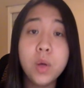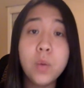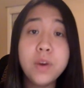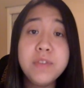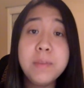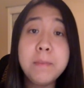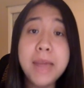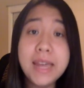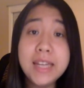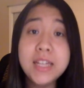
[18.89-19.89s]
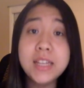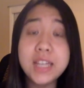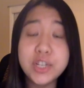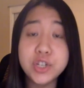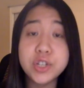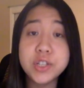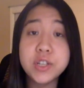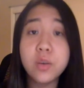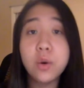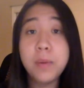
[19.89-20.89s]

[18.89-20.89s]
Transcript: One of the main lesions or